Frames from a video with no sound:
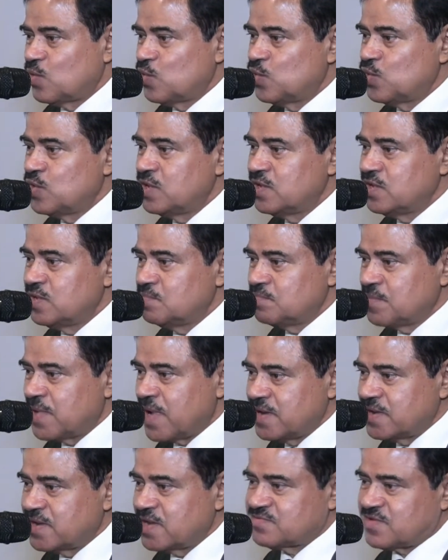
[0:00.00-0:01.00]
we
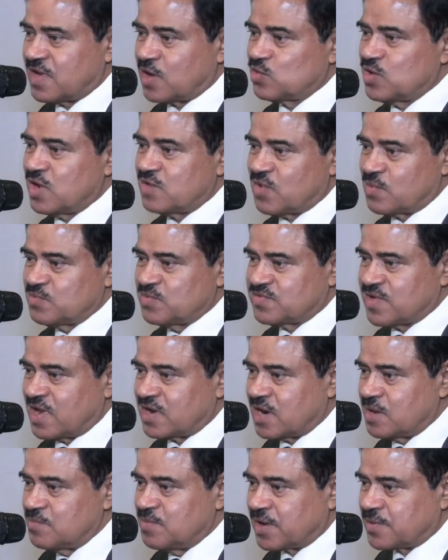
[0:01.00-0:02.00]
made a circular from the
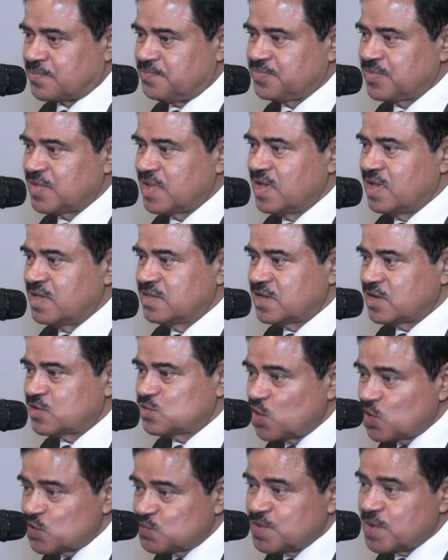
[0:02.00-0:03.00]
central bank that
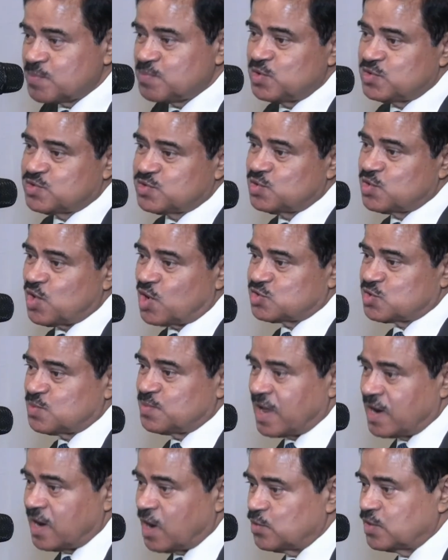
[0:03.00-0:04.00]
those people should also
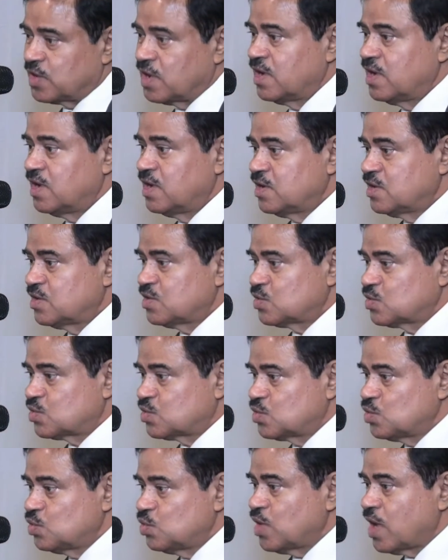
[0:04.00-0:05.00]
be allowed
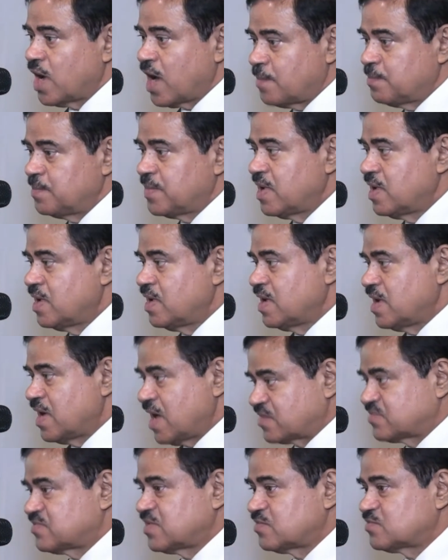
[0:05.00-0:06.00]
to have
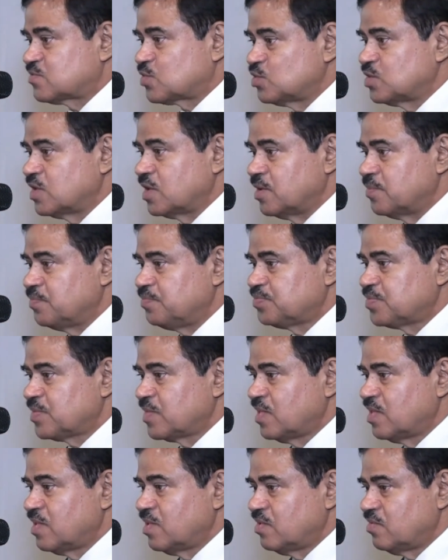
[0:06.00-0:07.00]
access to the
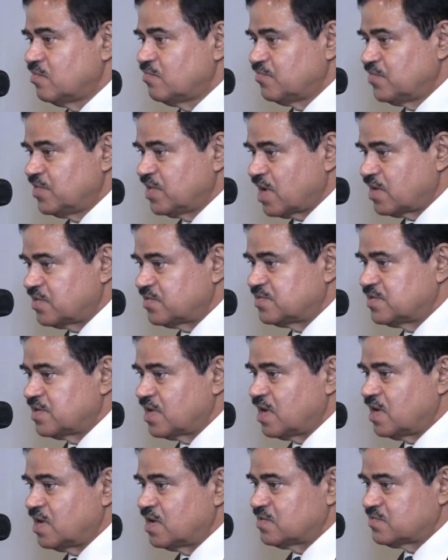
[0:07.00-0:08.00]

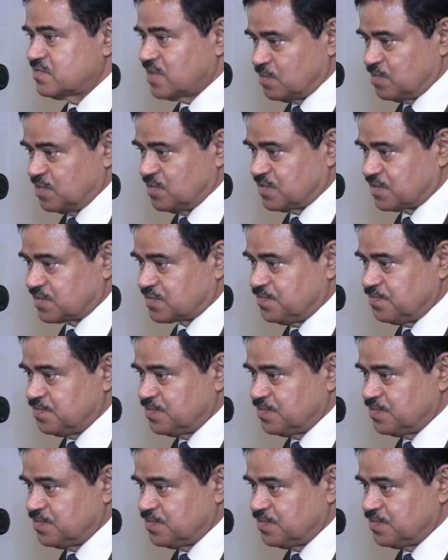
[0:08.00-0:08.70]
financial services.